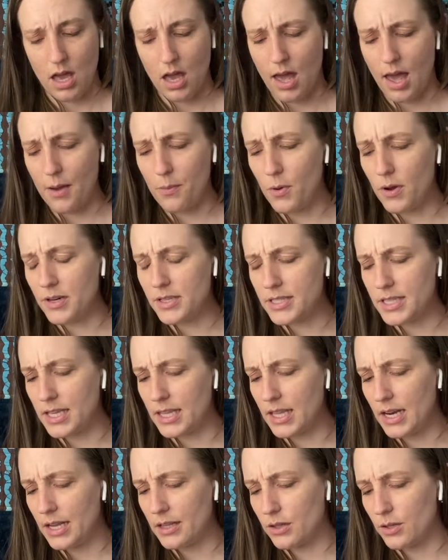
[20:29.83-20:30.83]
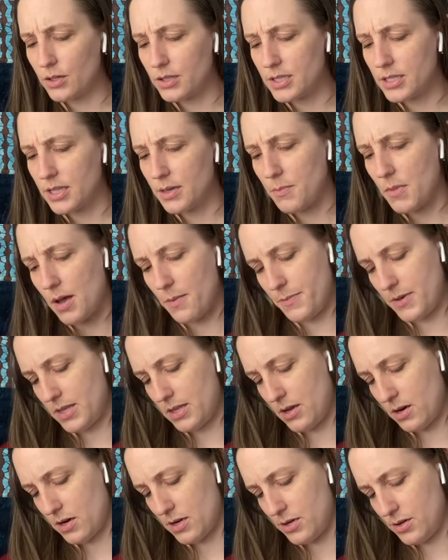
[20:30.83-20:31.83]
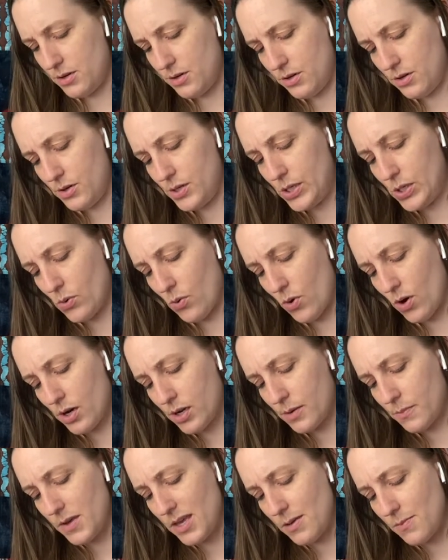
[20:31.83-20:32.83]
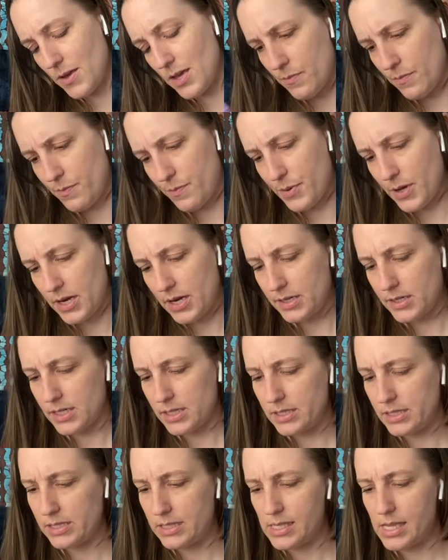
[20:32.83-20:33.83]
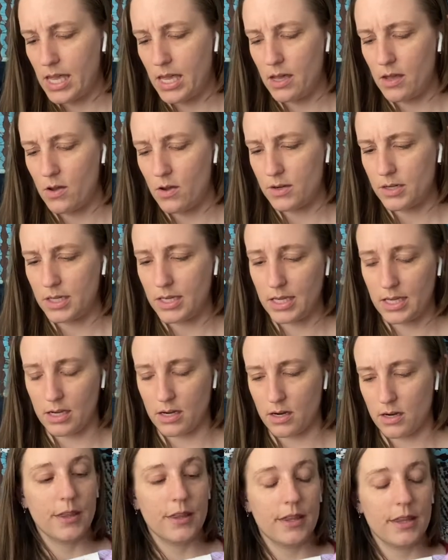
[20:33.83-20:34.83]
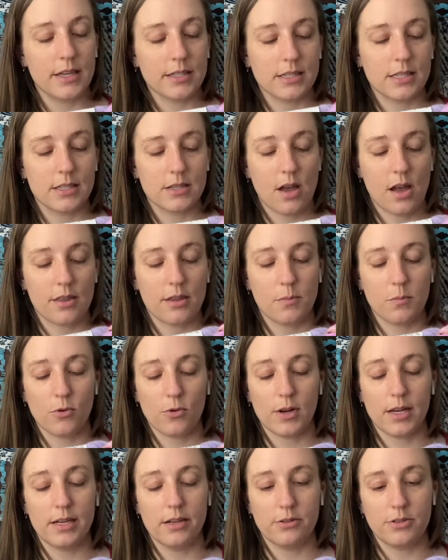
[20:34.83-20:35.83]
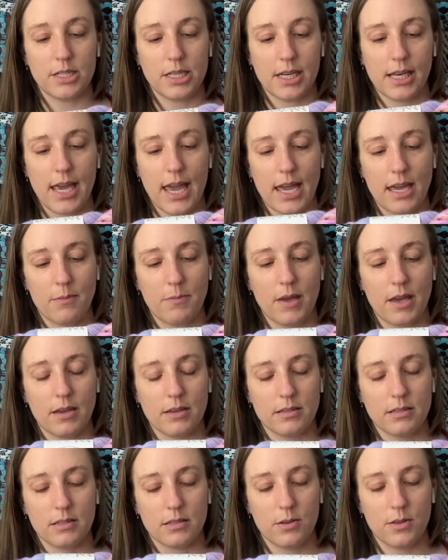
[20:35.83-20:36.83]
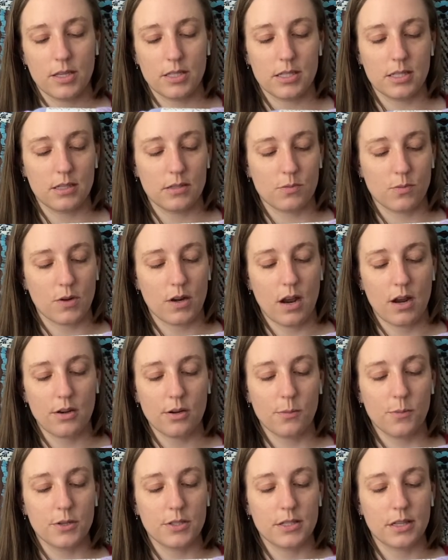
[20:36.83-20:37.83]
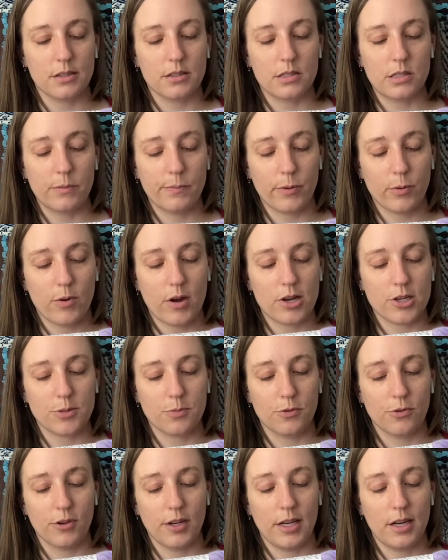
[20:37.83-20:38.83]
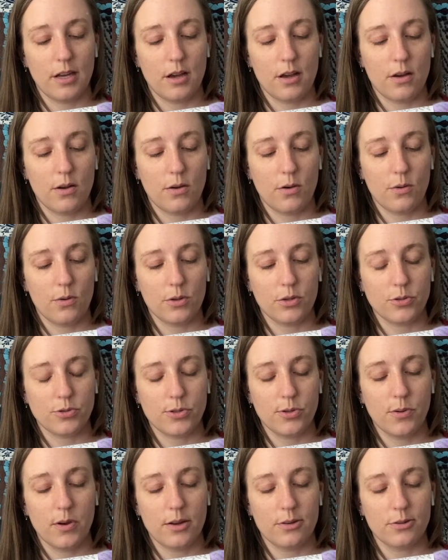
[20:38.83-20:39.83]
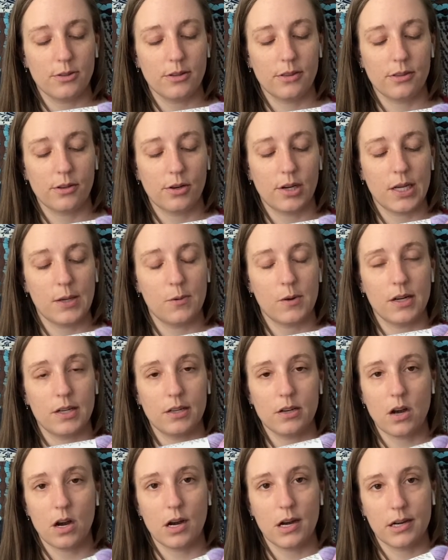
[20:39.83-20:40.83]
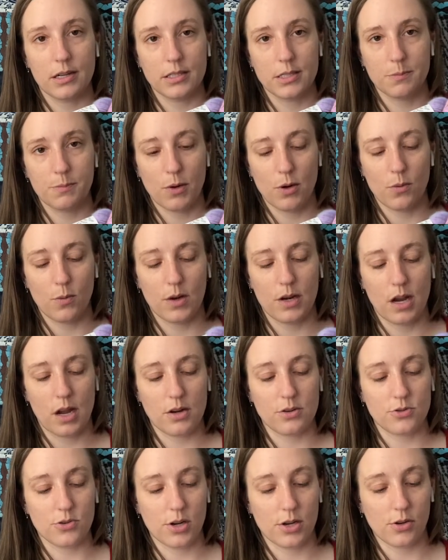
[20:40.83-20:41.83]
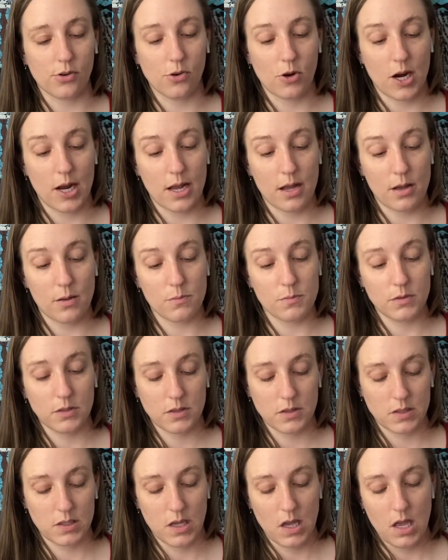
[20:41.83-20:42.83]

I want to say that I looked them up and they're in New York maybe, but it doesn't say on here. This is on the Merino DK base. So this is 100% superwash Merino, 231 yards per 100 grams.